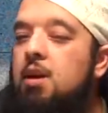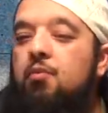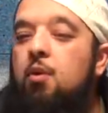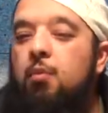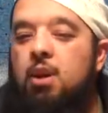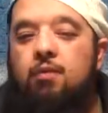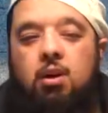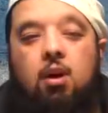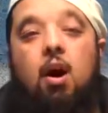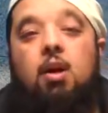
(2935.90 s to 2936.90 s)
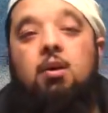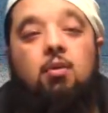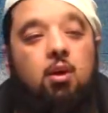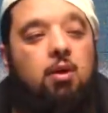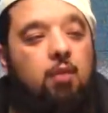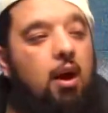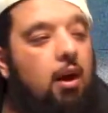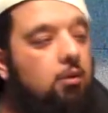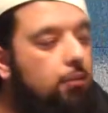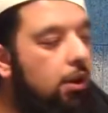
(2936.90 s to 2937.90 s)
And if you believe in God, it,
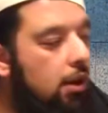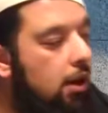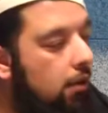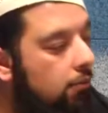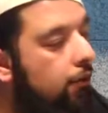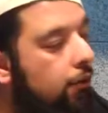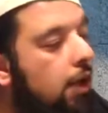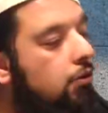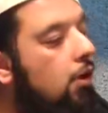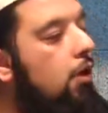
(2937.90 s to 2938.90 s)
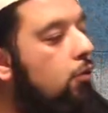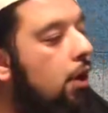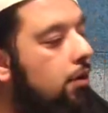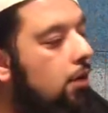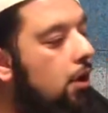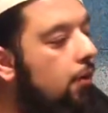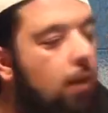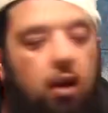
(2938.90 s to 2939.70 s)
it ultimately reflects on what?